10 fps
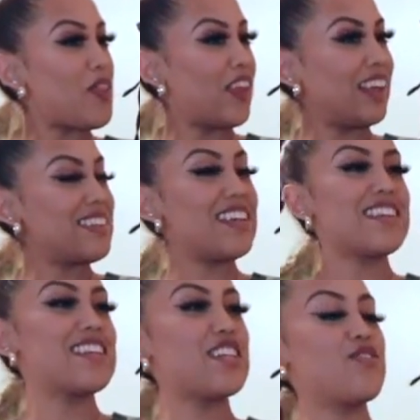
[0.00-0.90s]
this
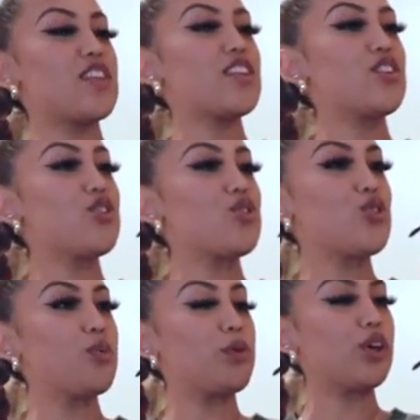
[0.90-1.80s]
is this fit. This is
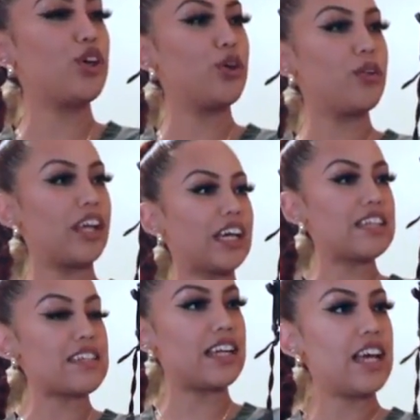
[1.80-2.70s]
super cute. Like
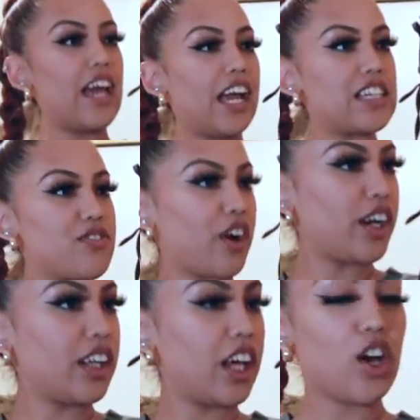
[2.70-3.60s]
I said, it's
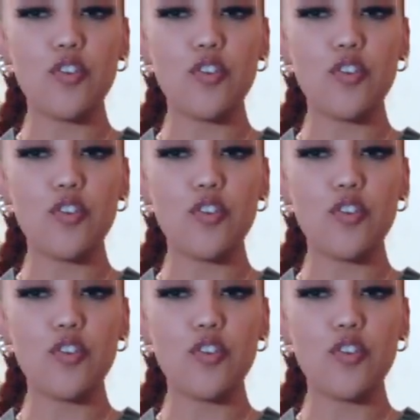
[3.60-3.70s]
very like